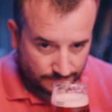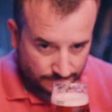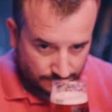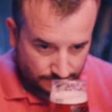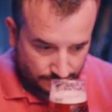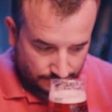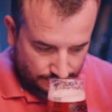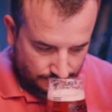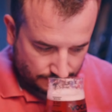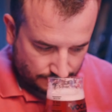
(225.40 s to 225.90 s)

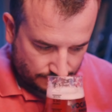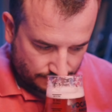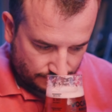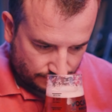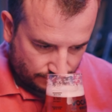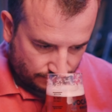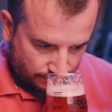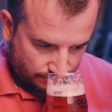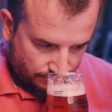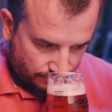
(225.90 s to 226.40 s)

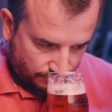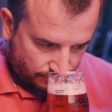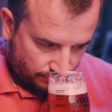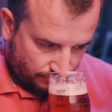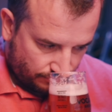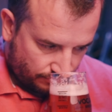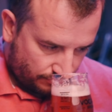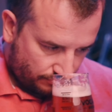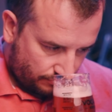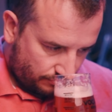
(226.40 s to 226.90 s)

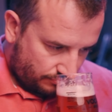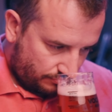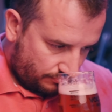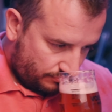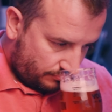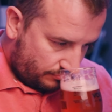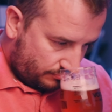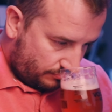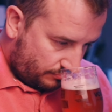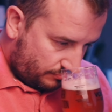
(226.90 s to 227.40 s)

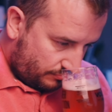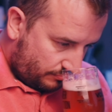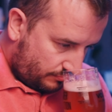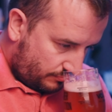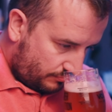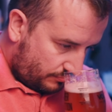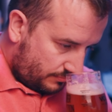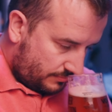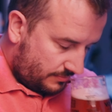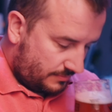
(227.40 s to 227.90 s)

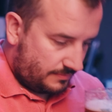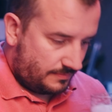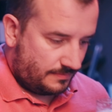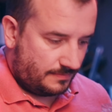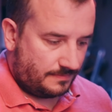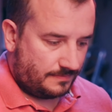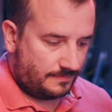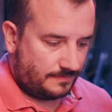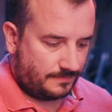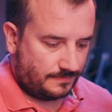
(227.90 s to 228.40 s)

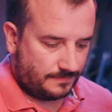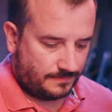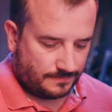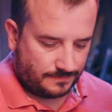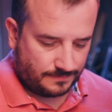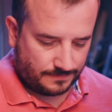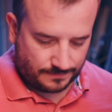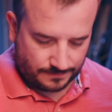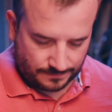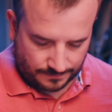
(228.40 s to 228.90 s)

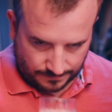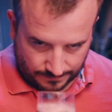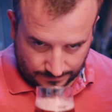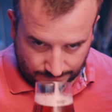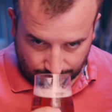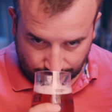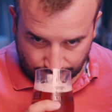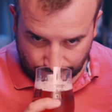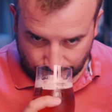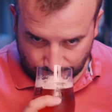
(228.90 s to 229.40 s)

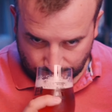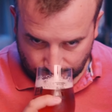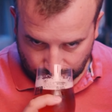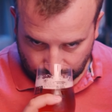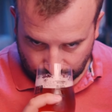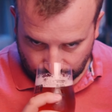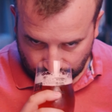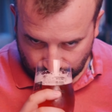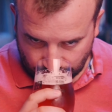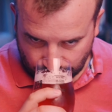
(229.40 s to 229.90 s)

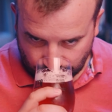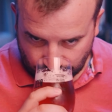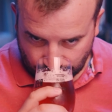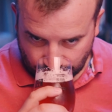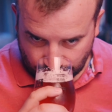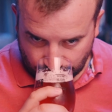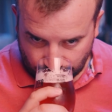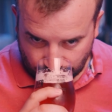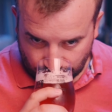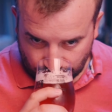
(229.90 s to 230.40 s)

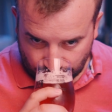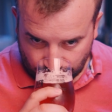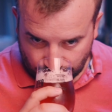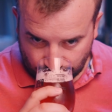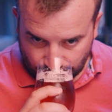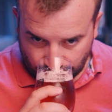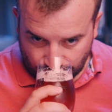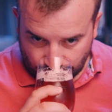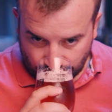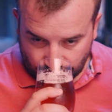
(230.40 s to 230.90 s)

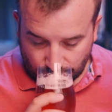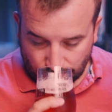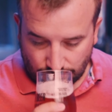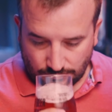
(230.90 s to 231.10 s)
No one is speaking in this clip.